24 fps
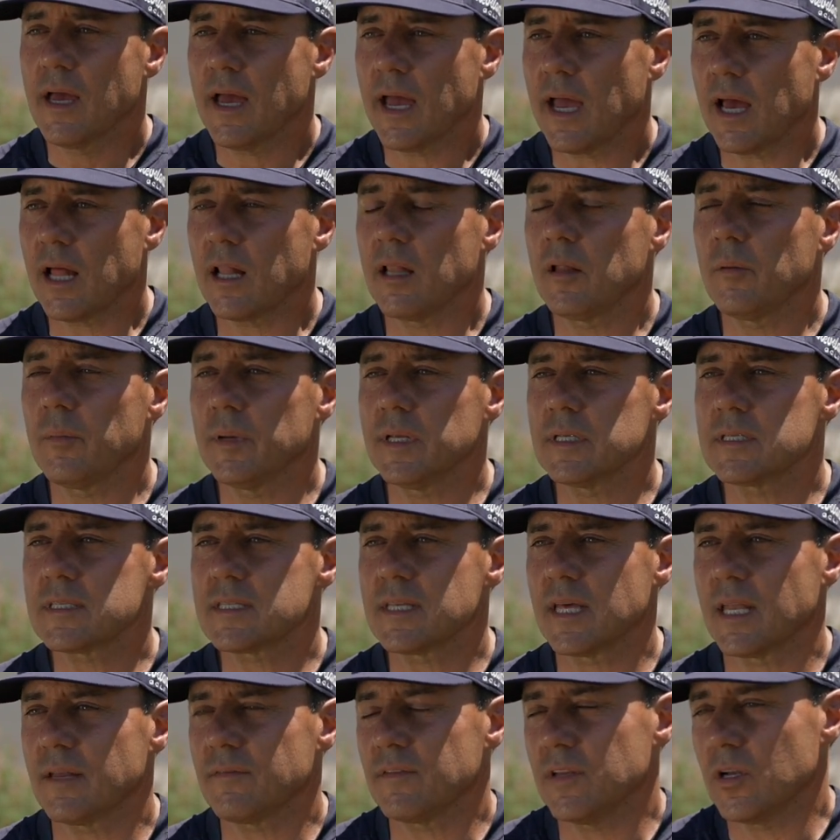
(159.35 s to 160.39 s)
elements
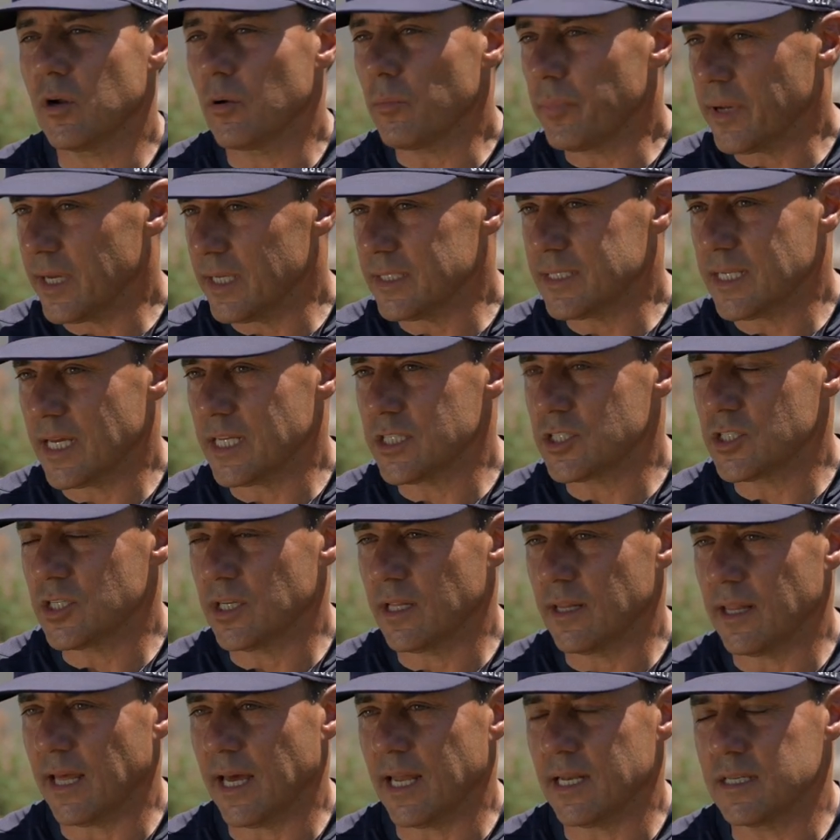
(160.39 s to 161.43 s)
that if you don't pay attention to
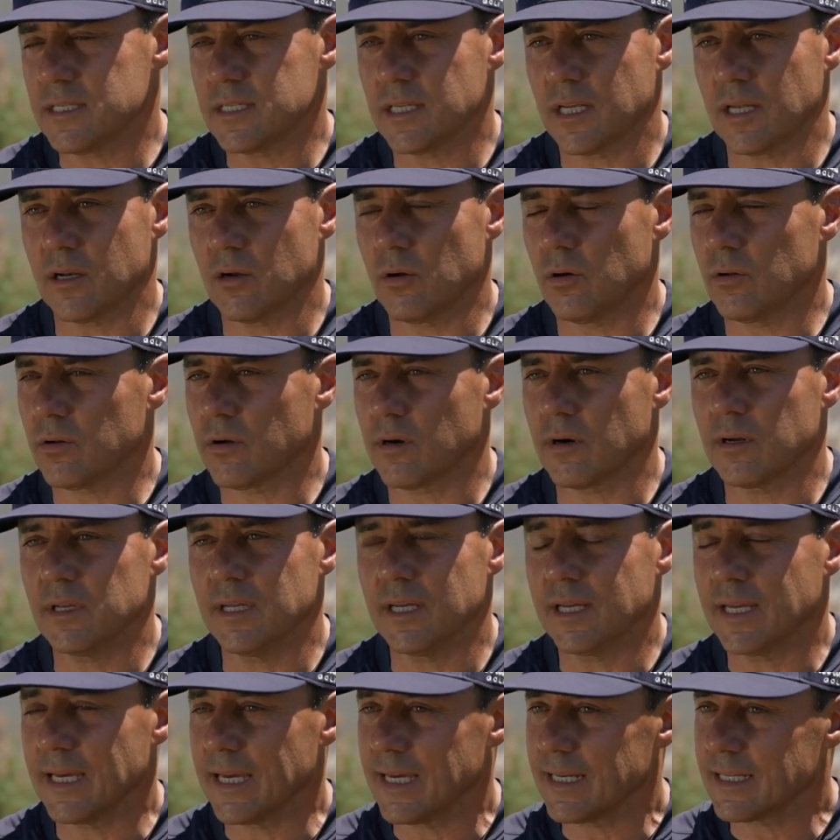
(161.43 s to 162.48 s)
that as you get older,
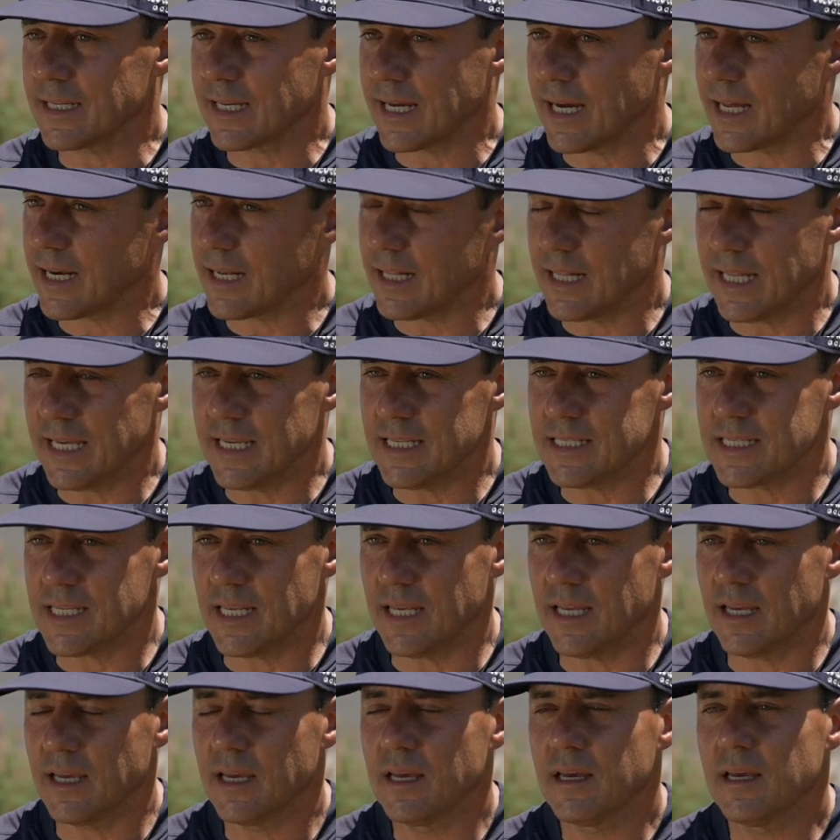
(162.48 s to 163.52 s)
you get kind of
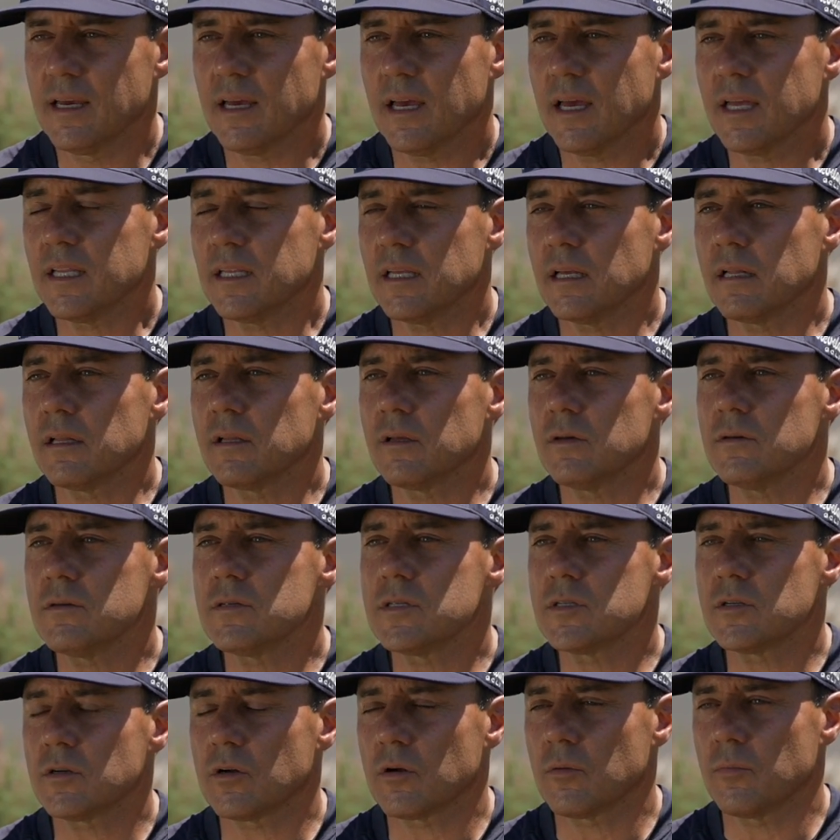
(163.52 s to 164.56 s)
lazy and you
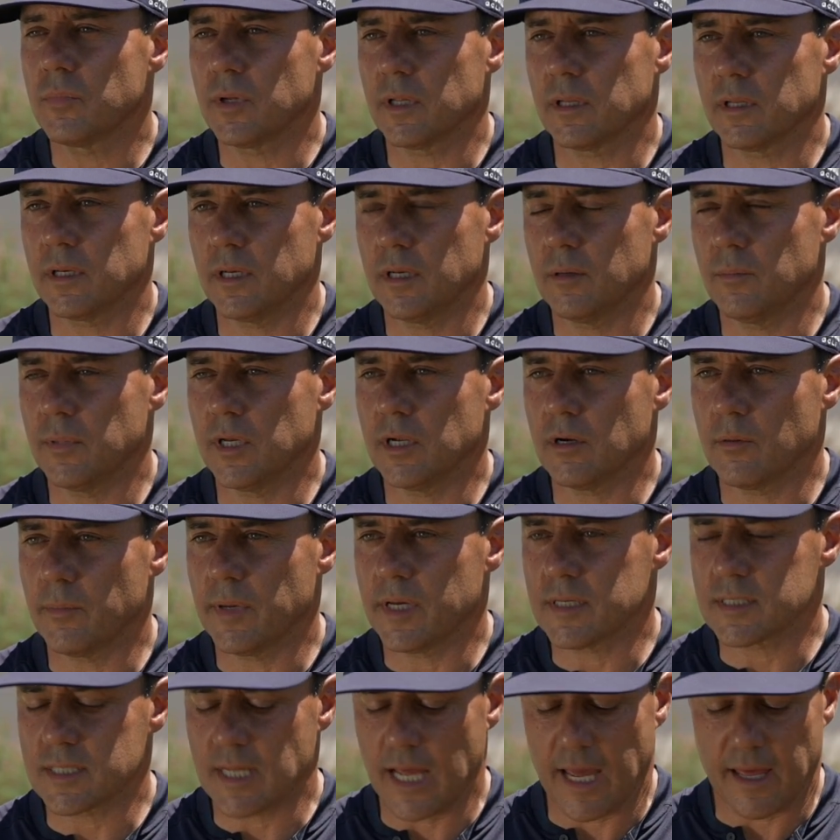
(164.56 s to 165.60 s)
lose your ability to be your
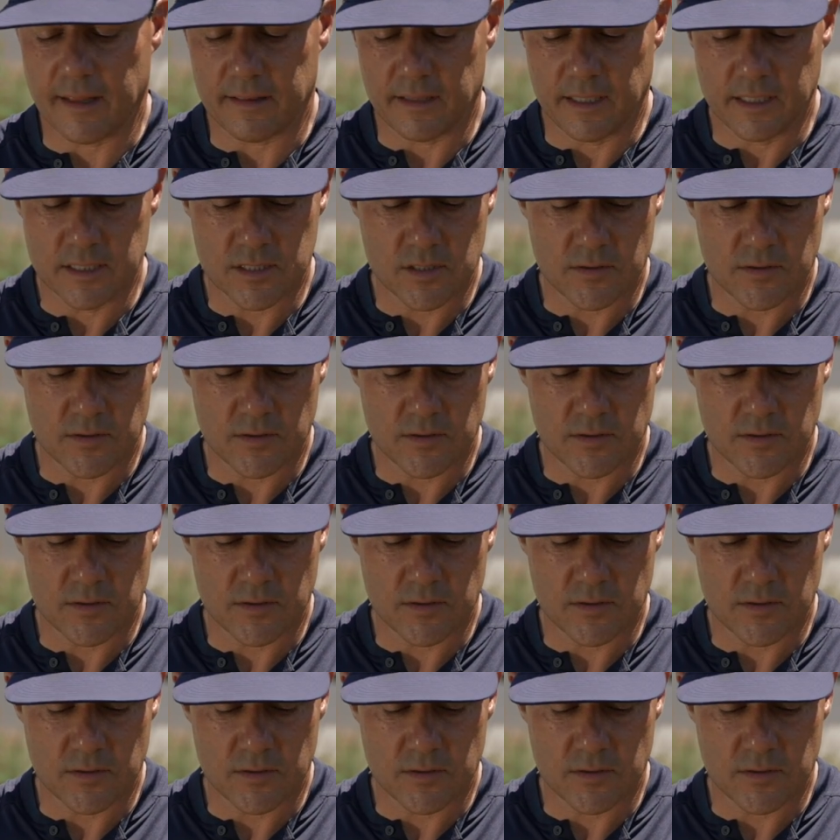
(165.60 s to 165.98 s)
best athlete.